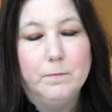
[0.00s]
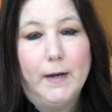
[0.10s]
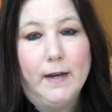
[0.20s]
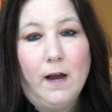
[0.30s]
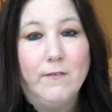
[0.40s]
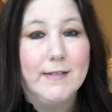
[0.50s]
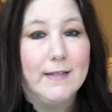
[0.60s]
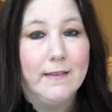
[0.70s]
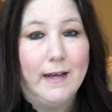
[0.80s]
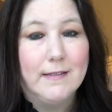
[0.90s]
But
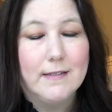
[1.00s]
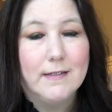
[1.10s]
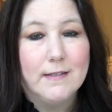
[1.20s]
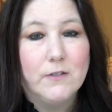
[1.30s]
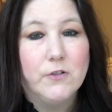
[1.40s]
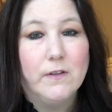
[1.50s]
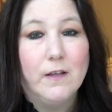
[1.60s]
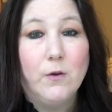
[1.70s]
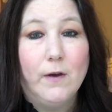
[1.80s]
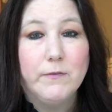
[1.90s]
obviously that's a decision
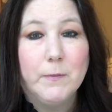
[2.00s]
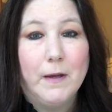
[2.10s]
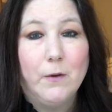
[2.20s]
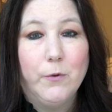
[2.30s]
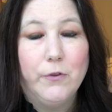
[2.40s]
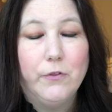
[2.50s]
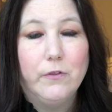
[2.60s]
that you have to make with